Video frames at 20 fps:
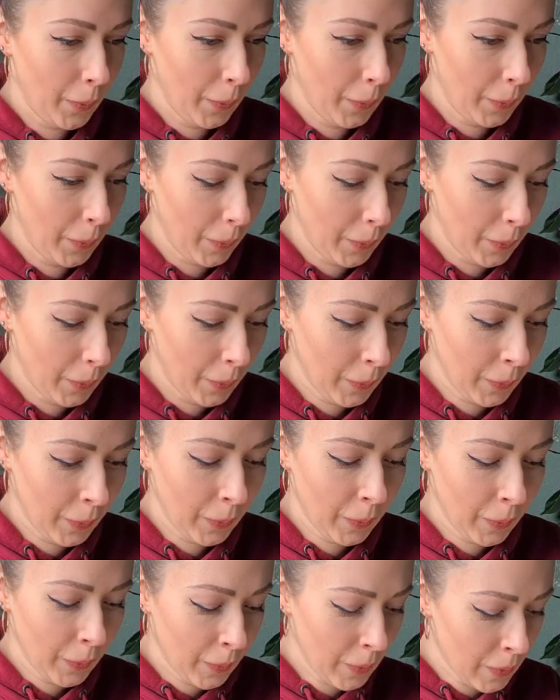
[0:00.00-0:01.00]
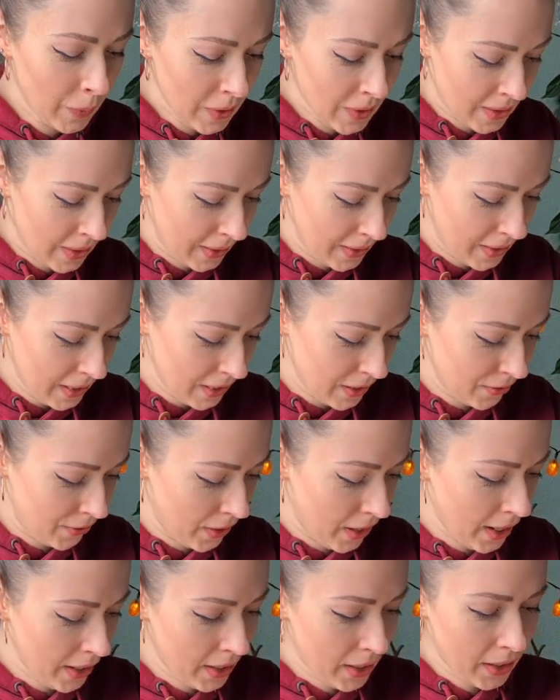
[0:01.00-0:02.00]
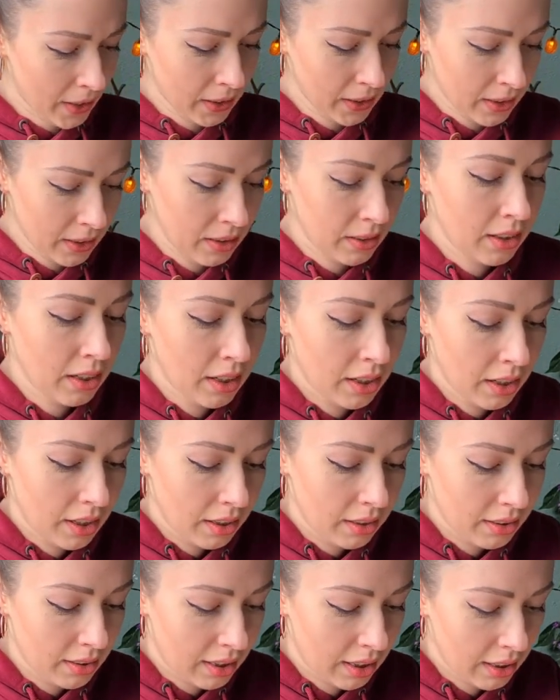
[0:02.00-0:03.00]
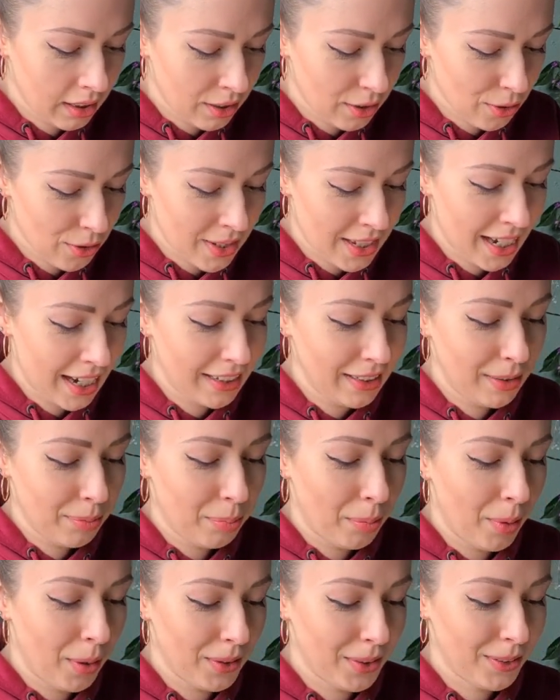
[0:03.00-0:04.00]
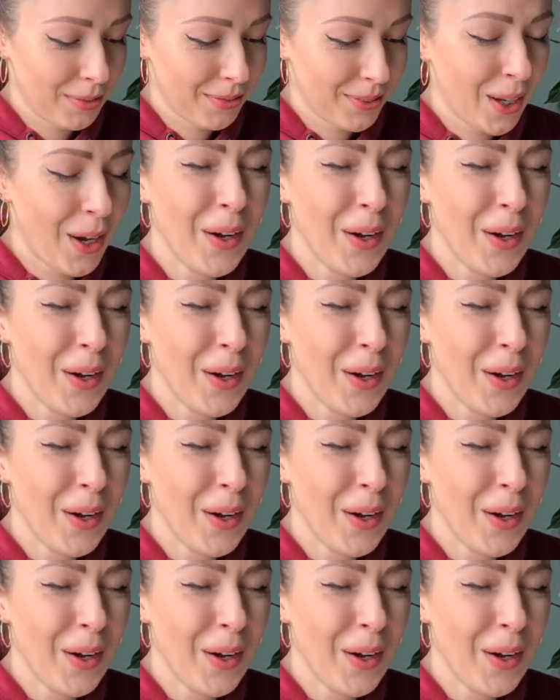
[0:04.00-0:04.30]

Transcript: Ooh, satisfying. Think outside the pot.